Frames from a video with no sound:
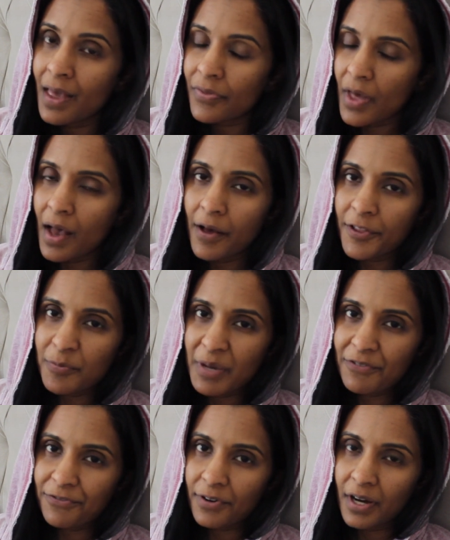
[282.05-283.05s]
the
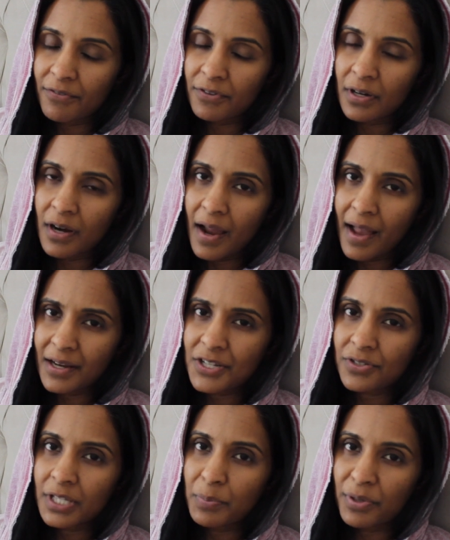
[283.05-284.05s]
HealthMate Forever
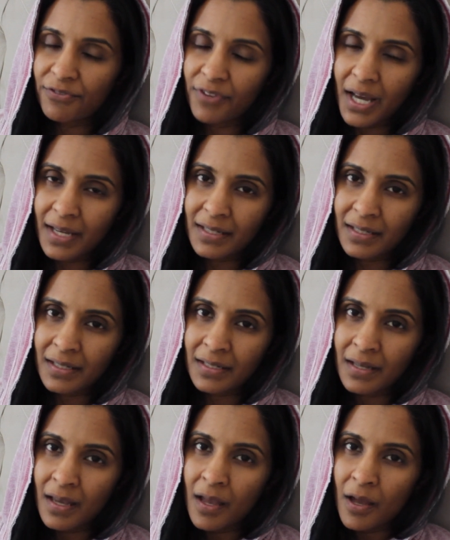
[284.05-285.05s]
actually provided